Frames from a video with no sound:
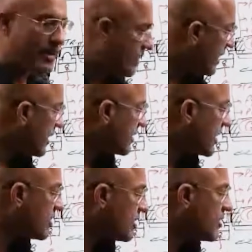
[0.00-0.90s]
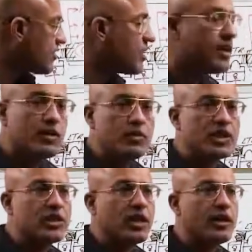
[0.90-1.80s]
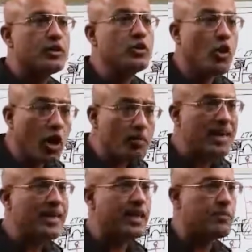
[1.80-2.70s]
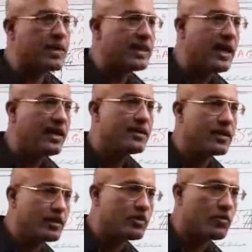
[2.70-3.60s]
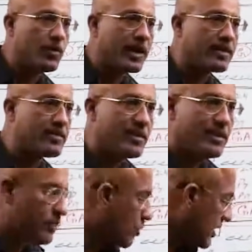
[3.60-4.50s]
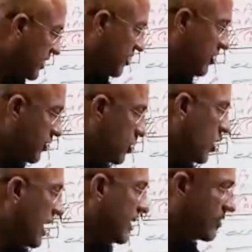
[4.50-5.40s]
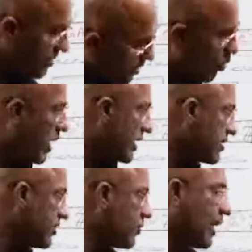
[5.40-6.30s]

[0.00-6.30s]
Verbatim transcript: uh, eh, tetherins, which normally inhibit the release of virus. So when this is neutralized, virus is